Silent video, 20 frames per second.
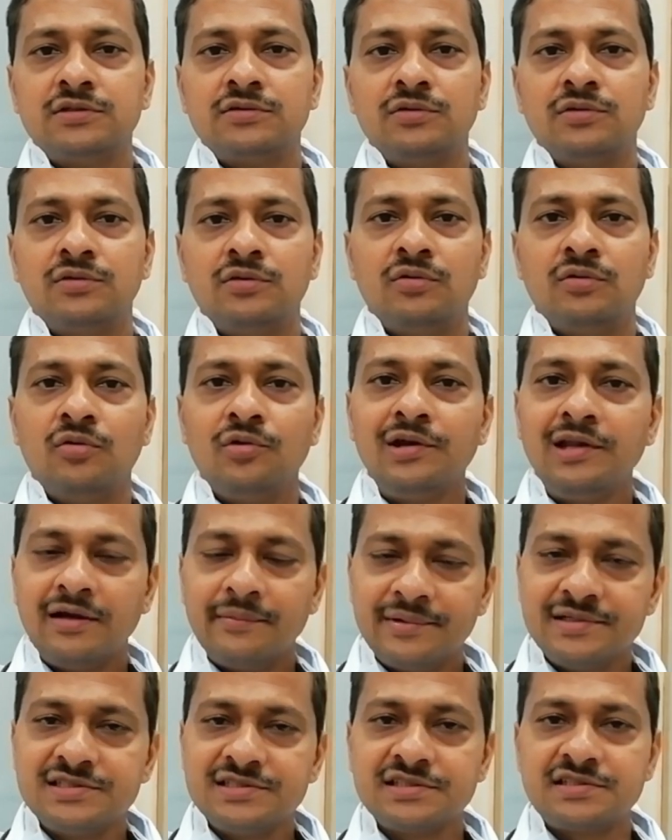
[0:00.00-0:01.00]
So only
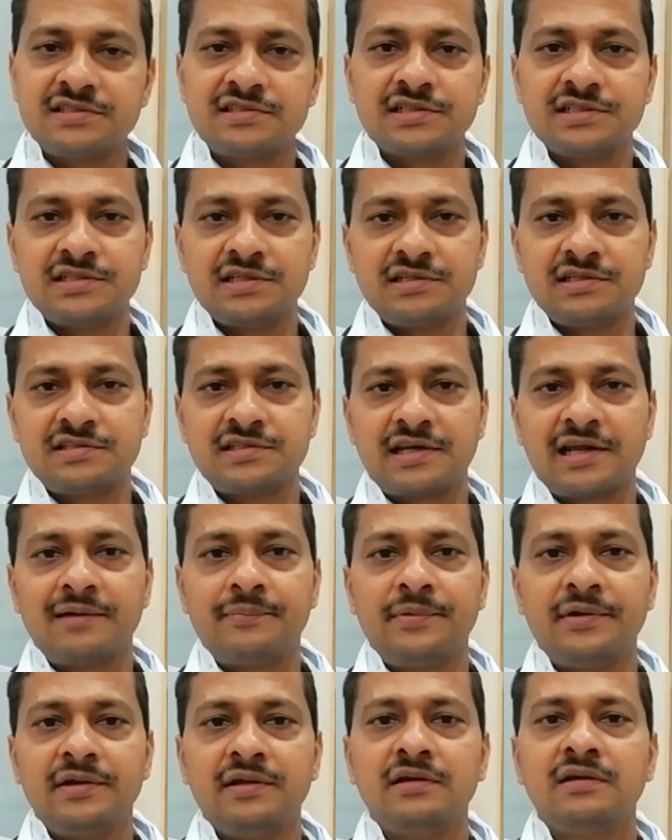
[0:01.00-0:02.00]
emergency surgeries are
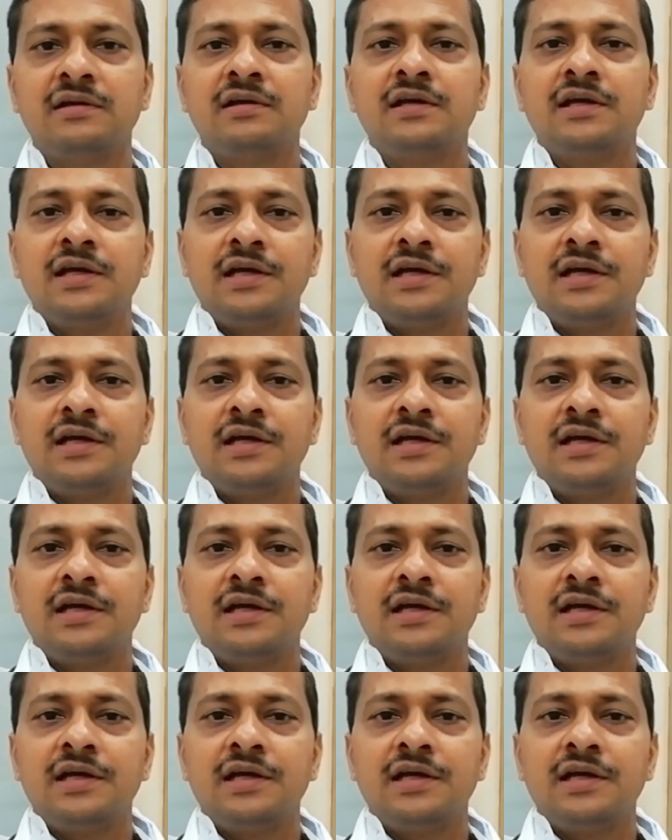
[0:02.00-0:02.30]
happening.